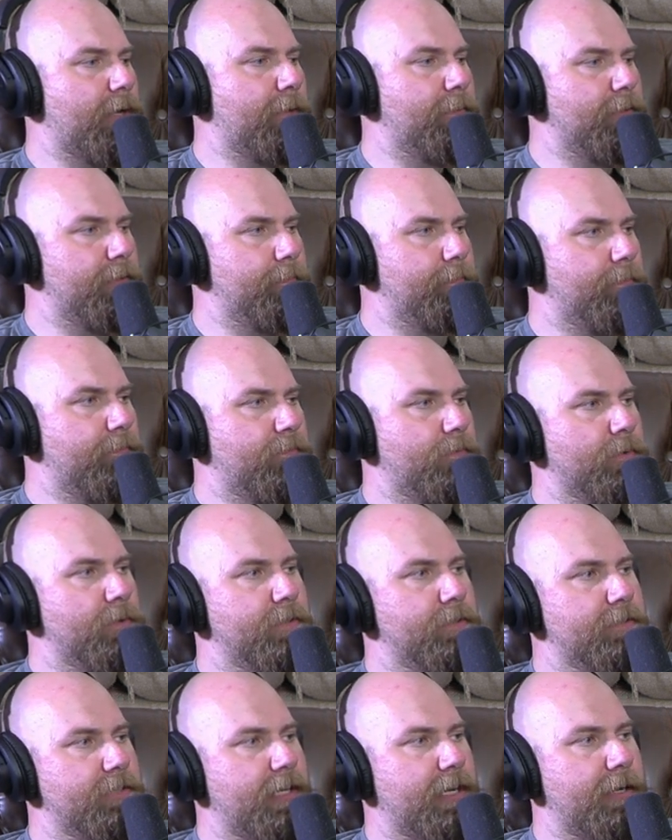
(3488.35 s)
probably
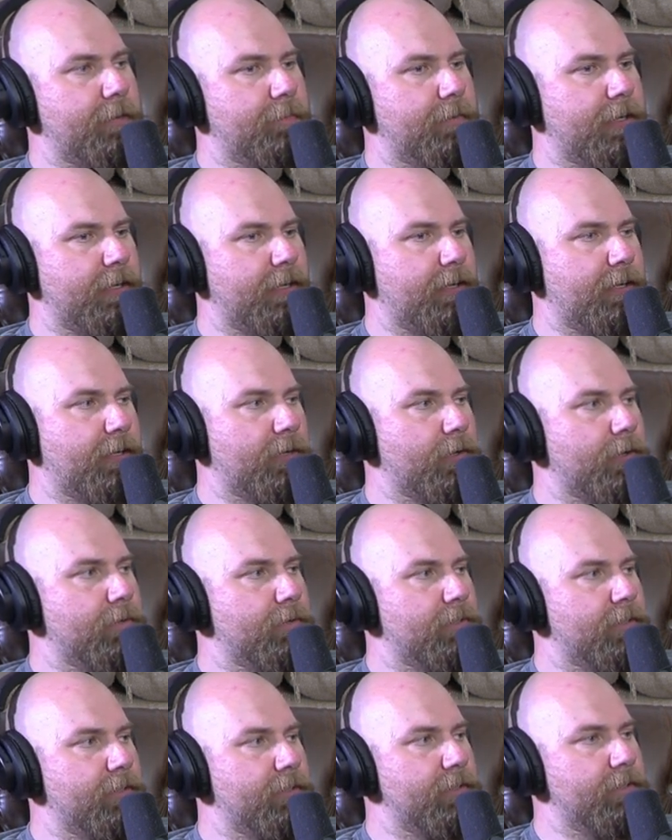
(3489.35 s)
before your time, but I
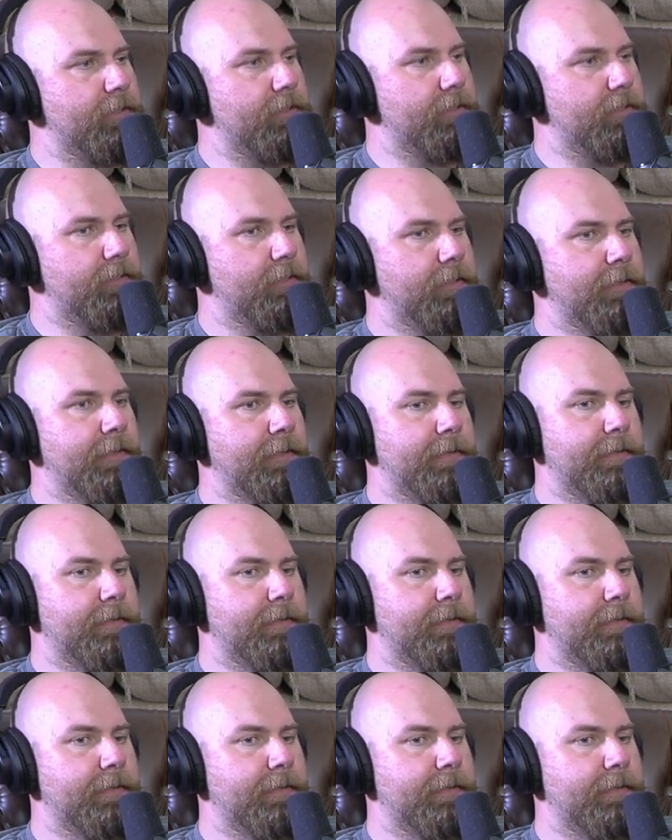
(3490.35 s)
heard that the